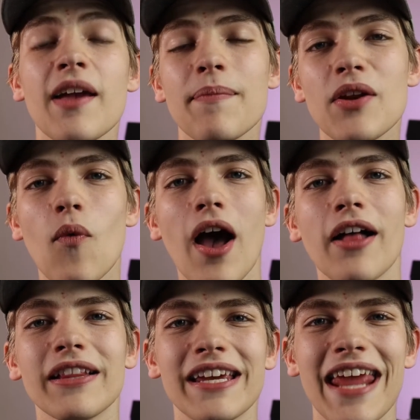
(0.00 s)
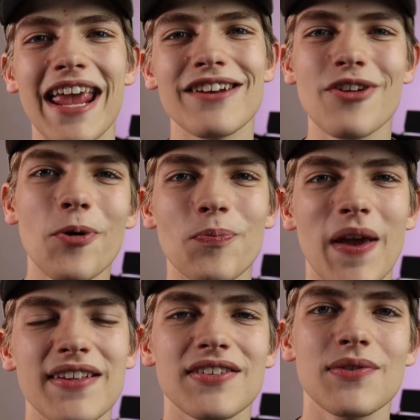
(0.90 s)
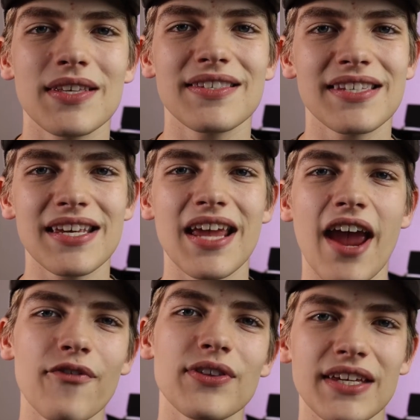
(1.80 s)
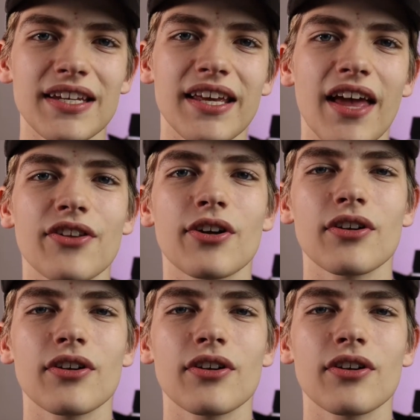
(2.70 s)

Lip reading: Meanwhile, in a node base, you can see everything together.